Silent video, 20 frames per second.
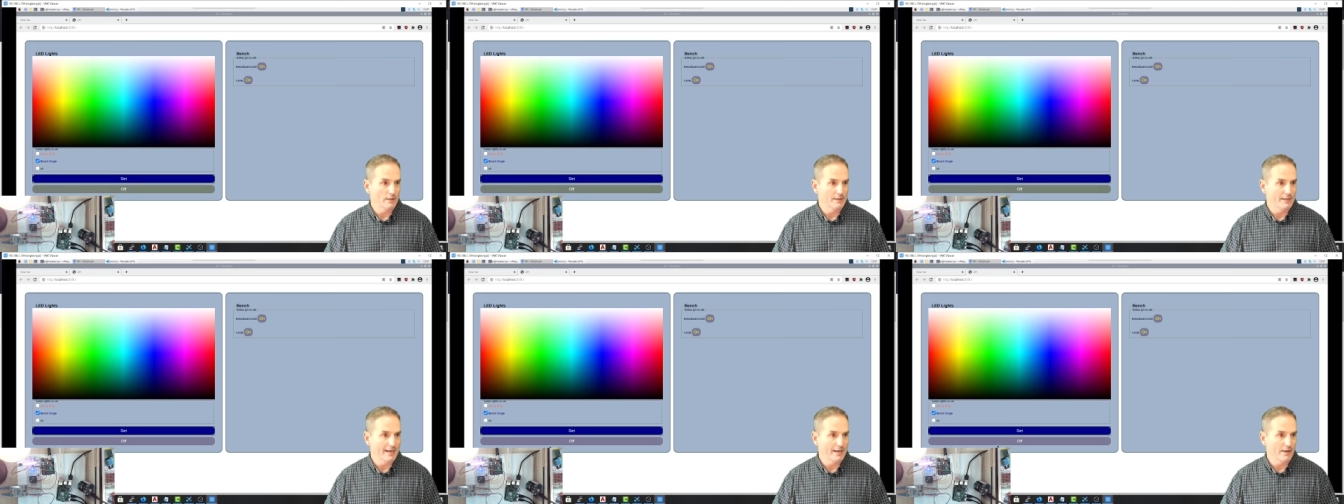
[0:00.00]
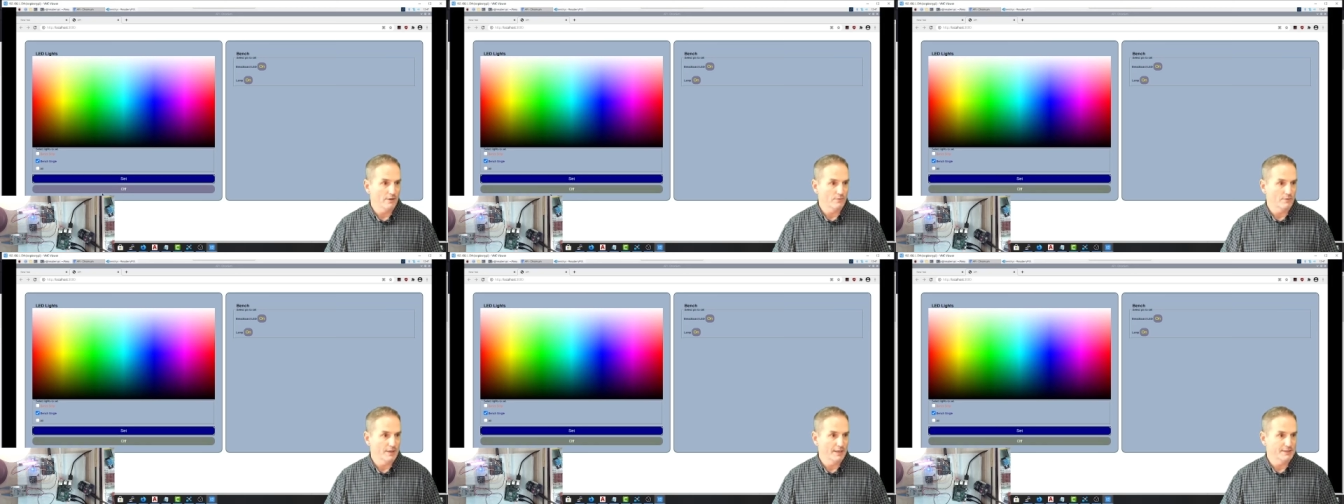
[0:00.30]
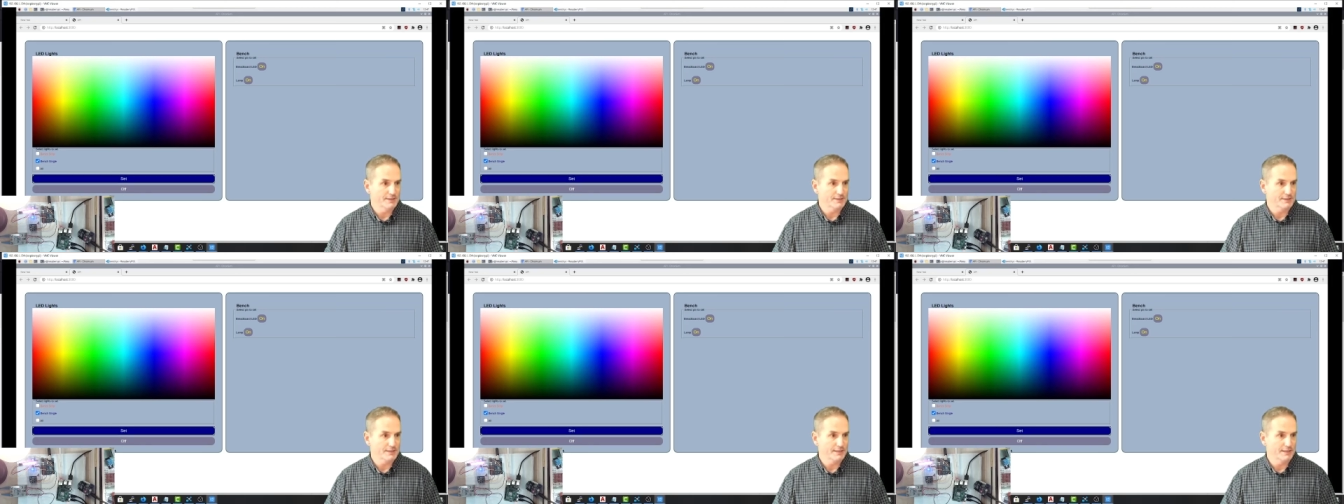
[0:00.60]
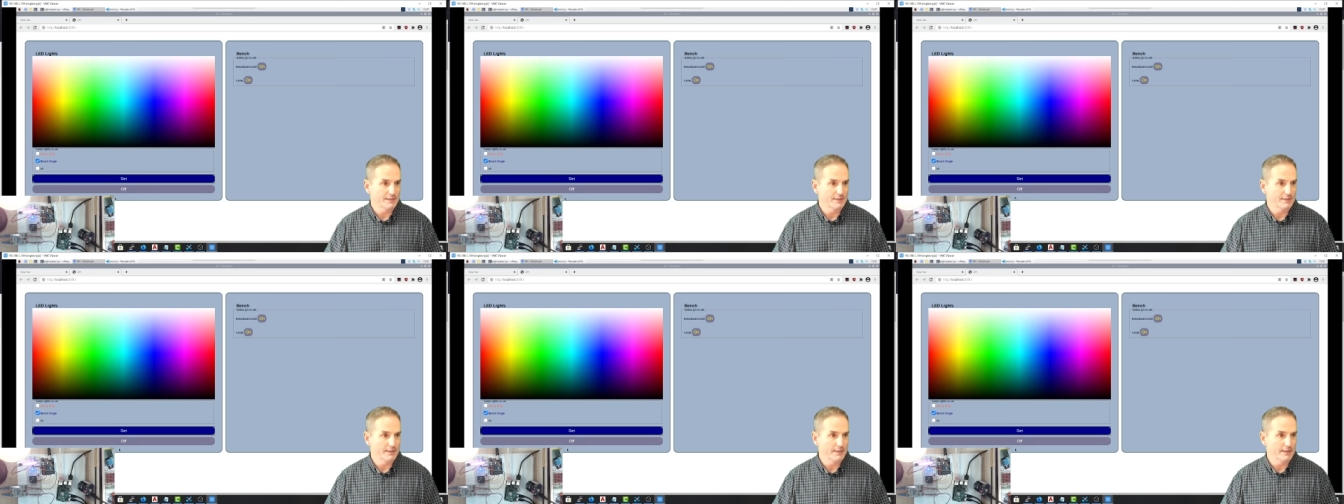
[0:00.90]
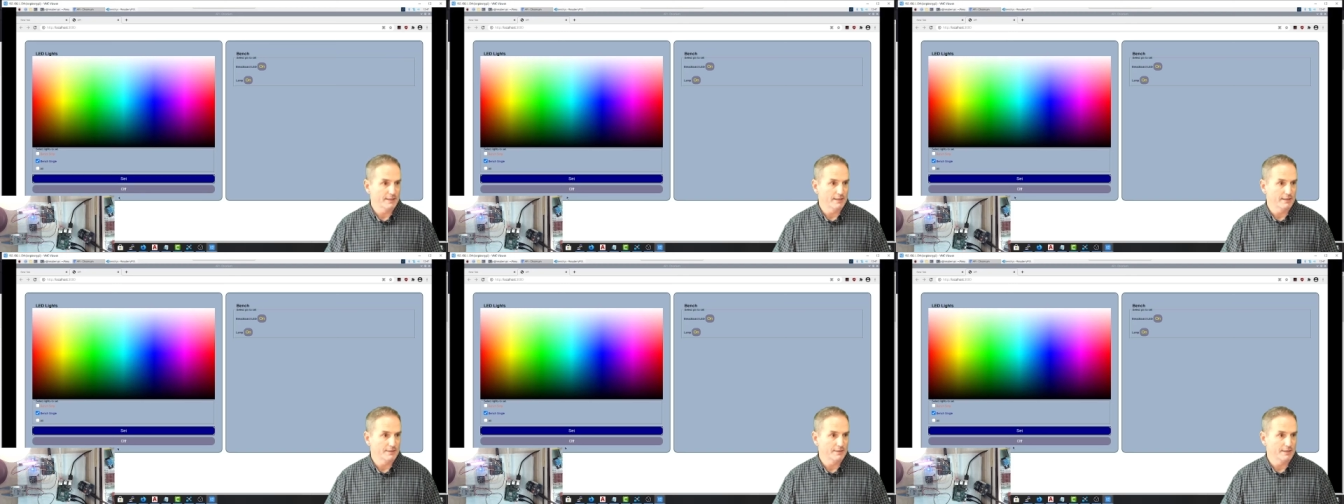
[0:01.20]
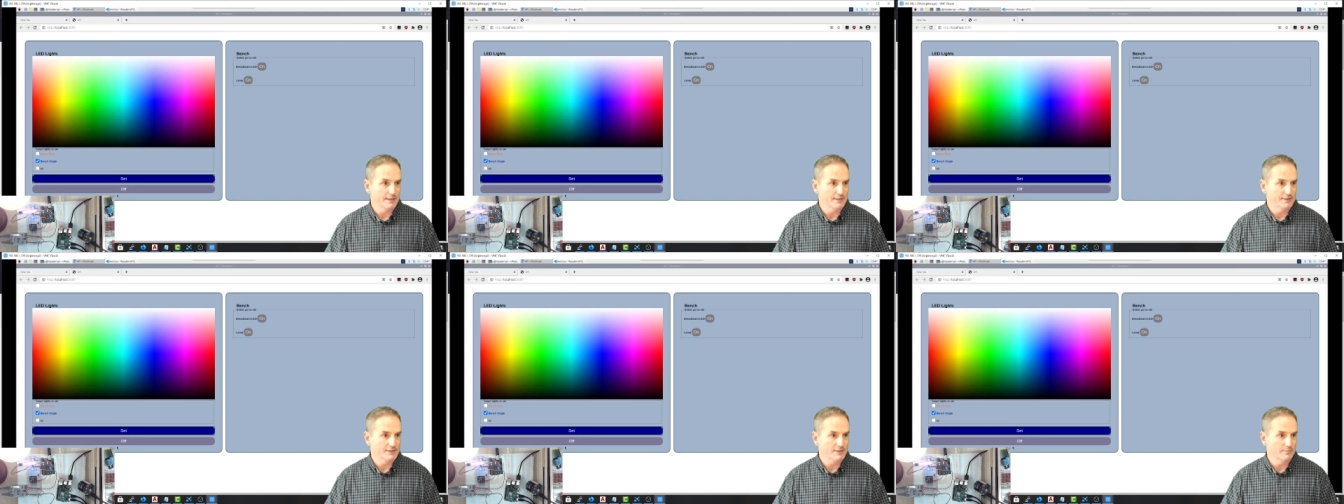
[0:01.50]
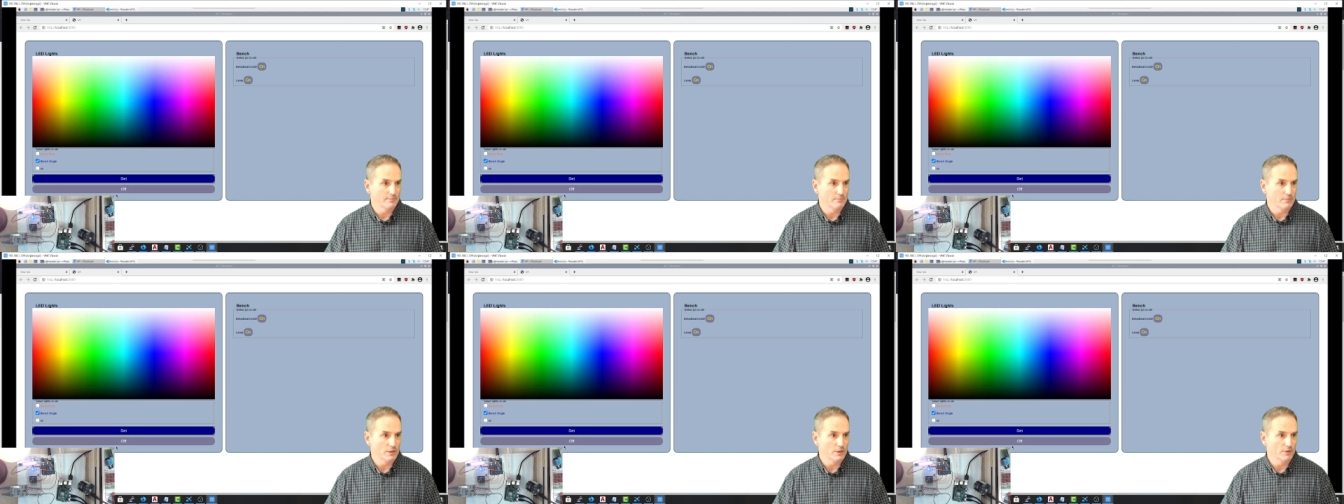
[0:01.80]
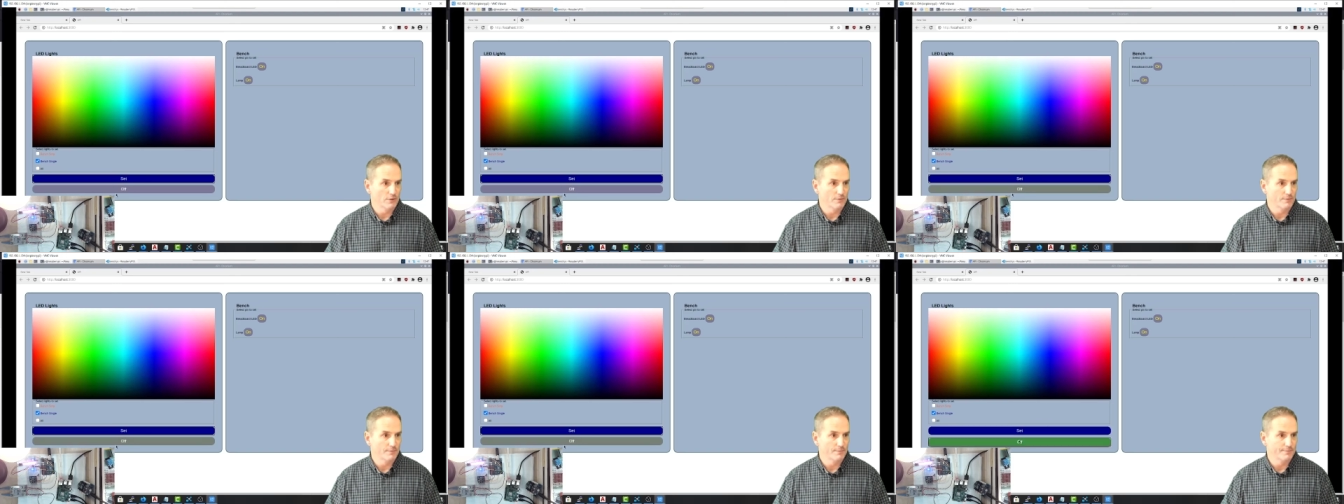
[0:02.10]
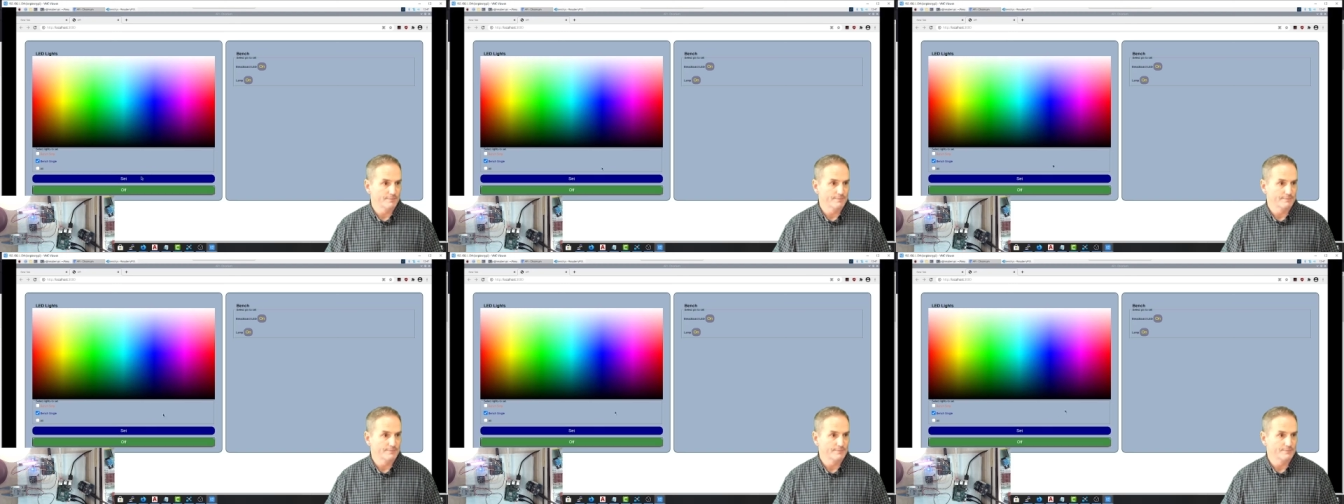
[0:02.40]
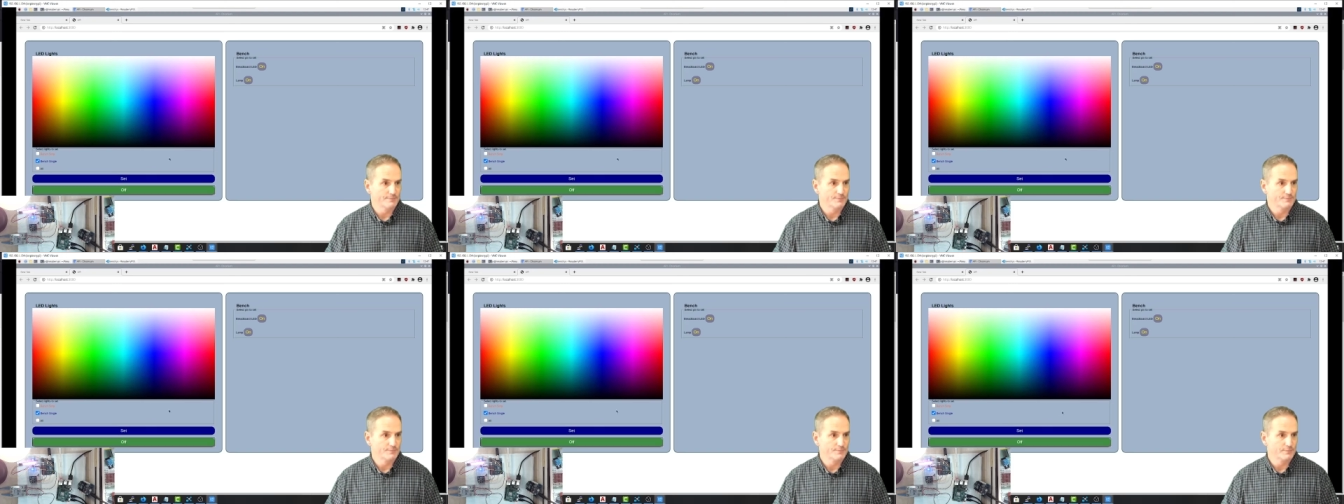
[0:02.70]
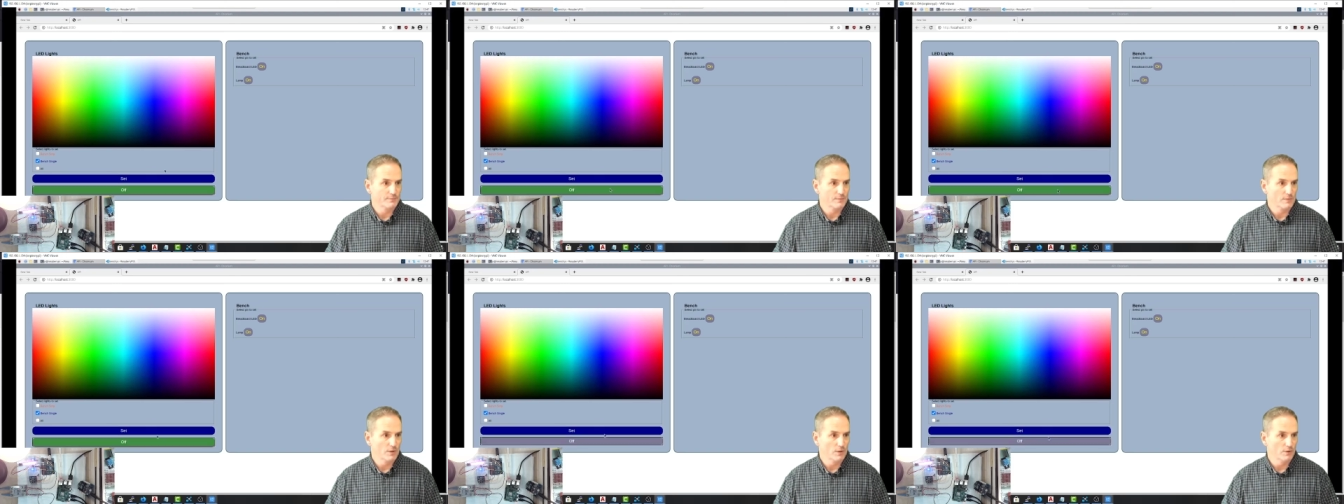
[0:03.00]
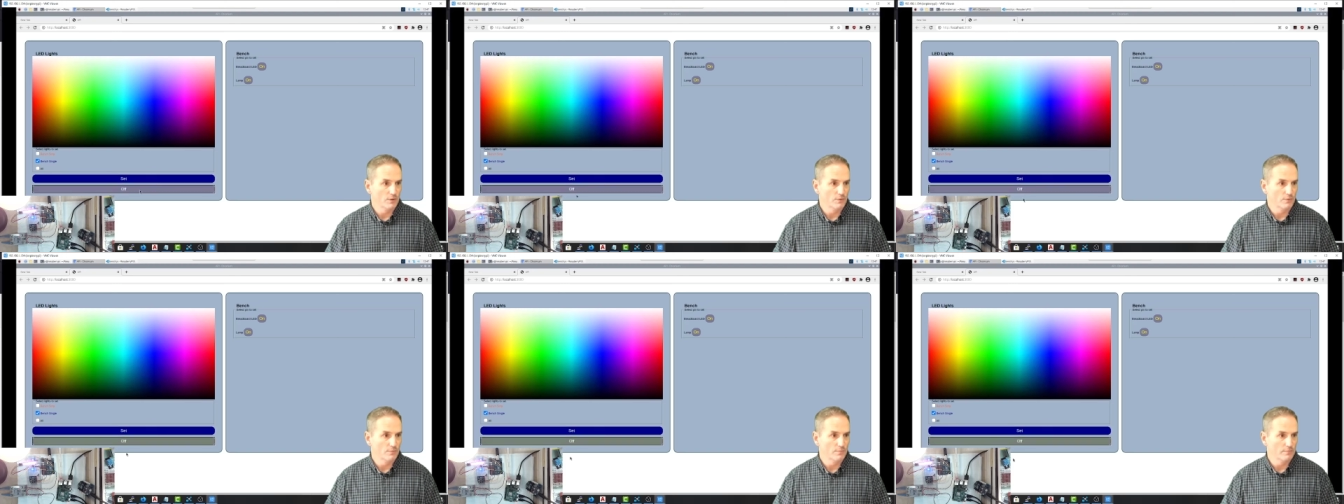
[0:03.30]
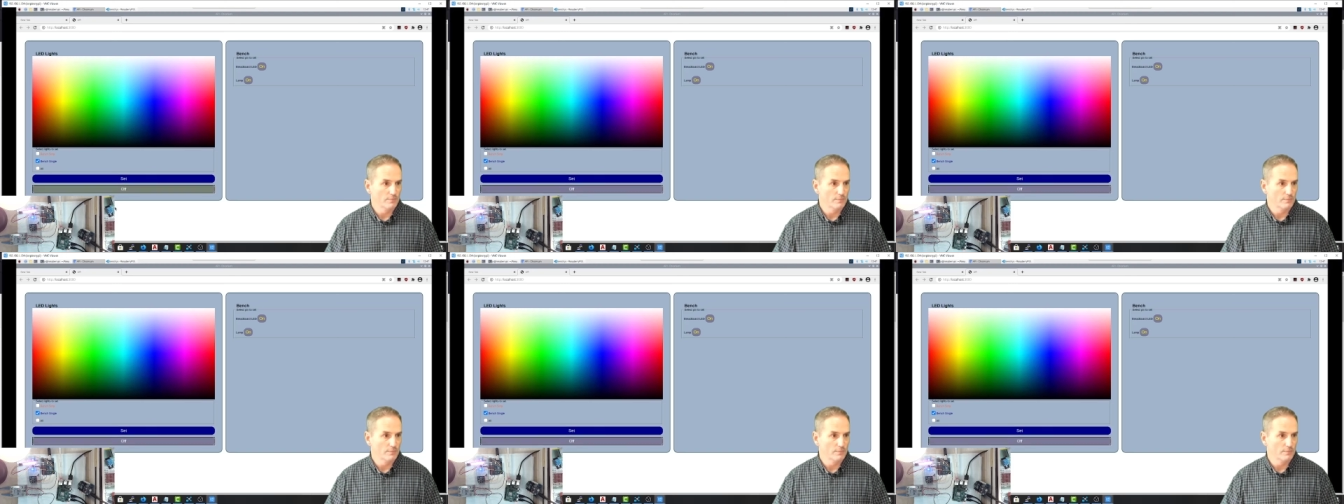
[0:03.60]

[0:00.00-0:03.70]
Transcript: nice and blue. Oop.